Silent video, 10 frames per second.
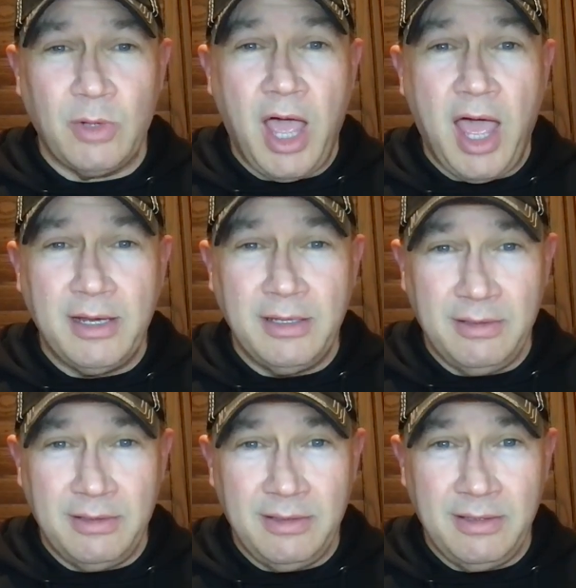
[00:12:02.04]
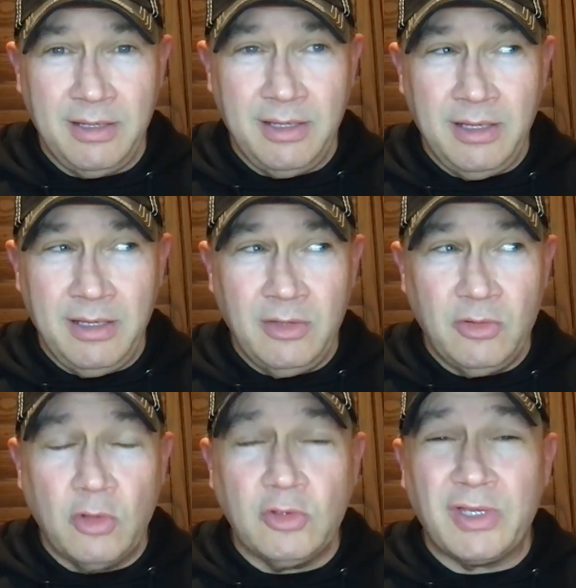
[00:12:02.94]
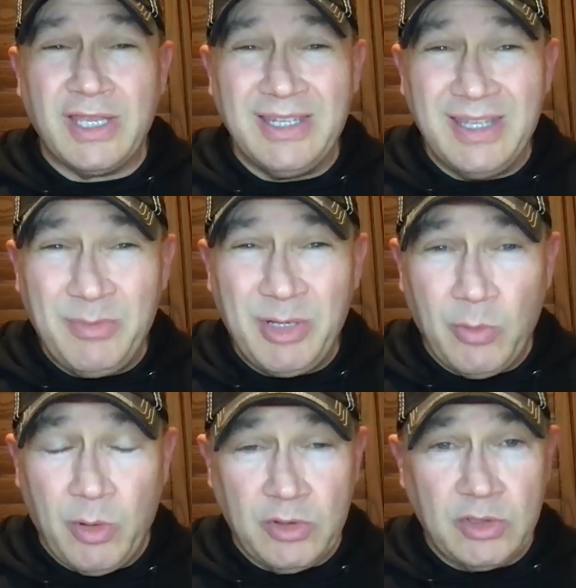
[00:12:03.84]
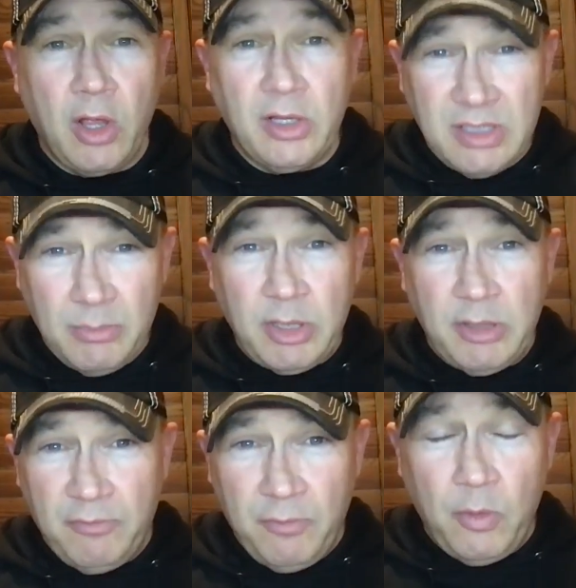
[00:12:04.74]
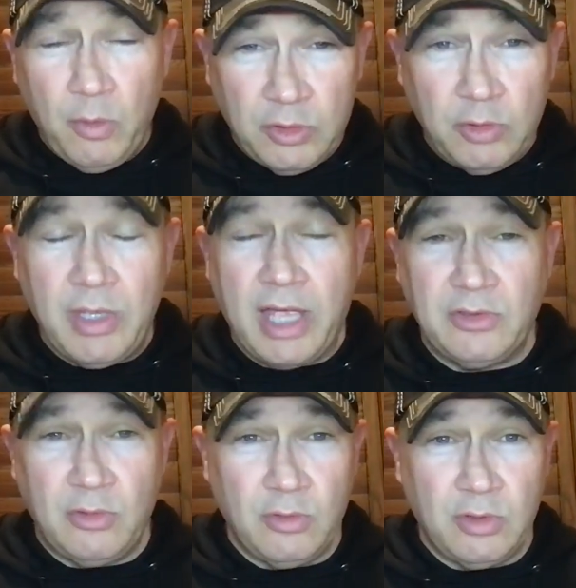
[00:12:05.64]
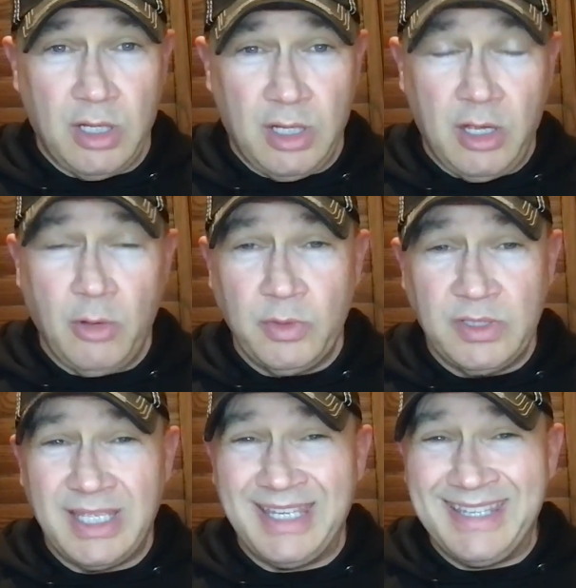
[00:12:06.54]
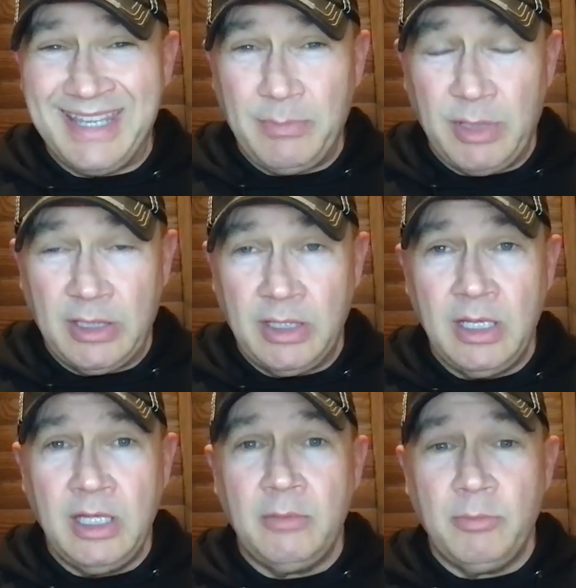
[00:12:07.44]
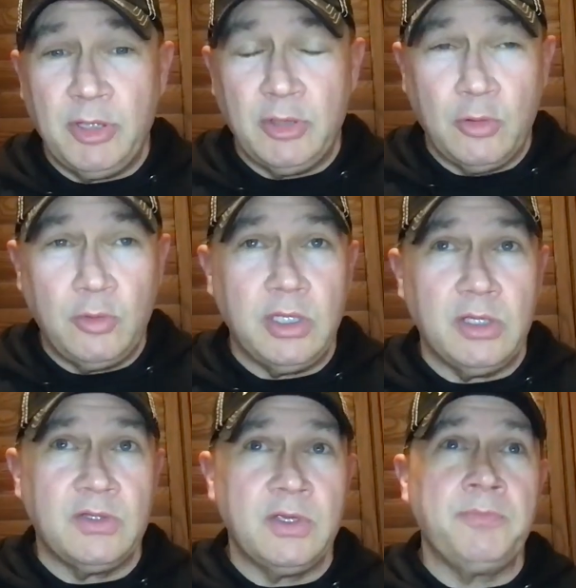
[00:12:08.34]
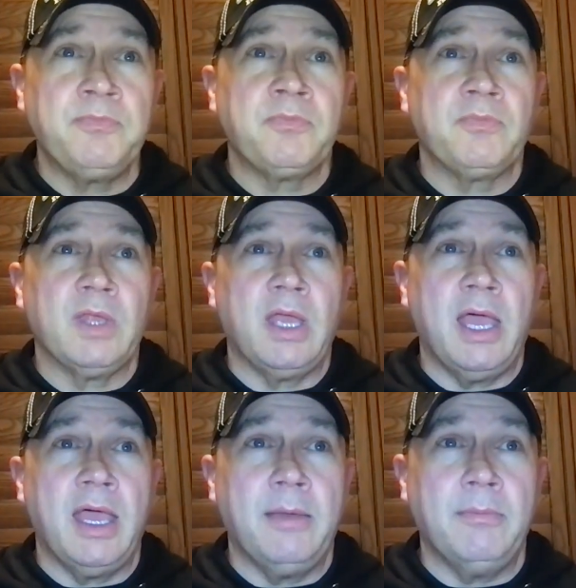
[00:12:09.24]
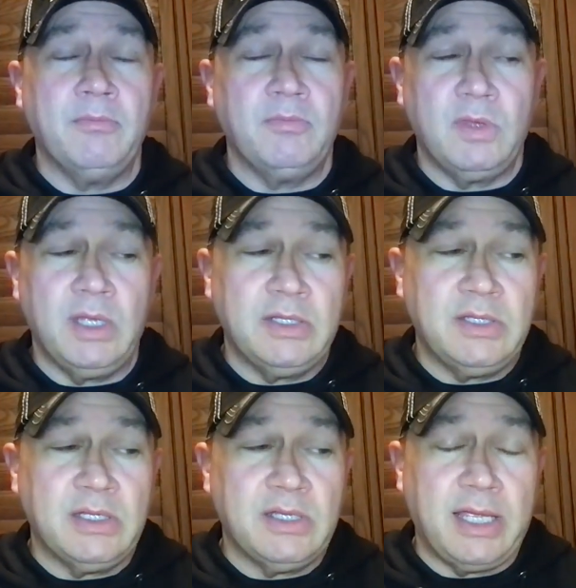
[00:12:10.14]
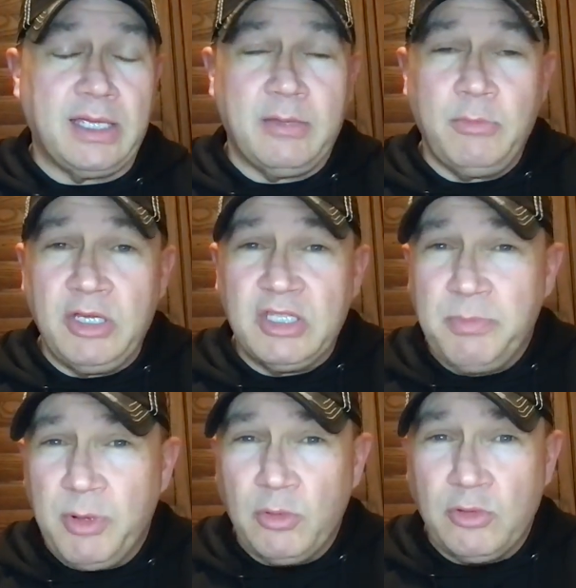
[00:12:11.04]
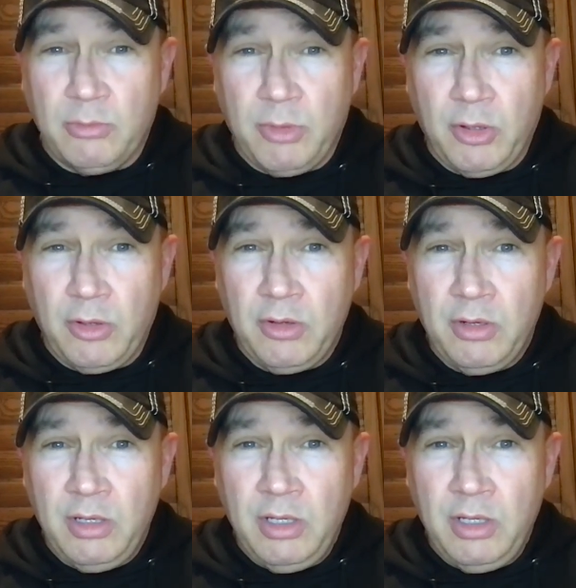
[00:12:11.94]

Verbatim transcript: no God. Those are condemning words. Calling somebody a fool 2,000 years ago was condemning. But the truth is, um, it, it's like committing spiritual murder.